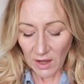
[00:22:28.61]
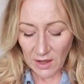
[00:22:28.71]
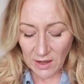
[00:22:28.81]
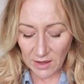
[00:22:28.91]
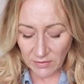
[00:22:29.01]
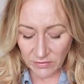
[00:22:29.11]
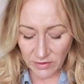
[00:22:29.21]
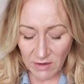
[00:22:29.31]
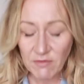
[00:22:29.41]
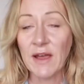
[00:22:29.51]
And
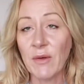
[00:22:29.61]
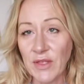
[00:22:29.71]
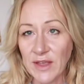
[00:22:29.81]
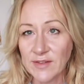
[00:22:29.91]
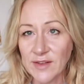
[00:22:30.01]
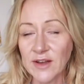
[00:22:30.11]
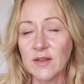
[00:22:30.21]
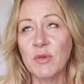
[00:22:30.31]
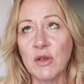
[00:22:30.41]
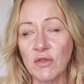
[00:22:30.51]
I found this and
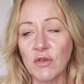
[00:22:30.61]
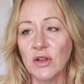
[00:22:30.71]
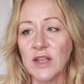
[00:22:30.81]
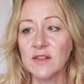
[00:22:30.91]
it's beautiful.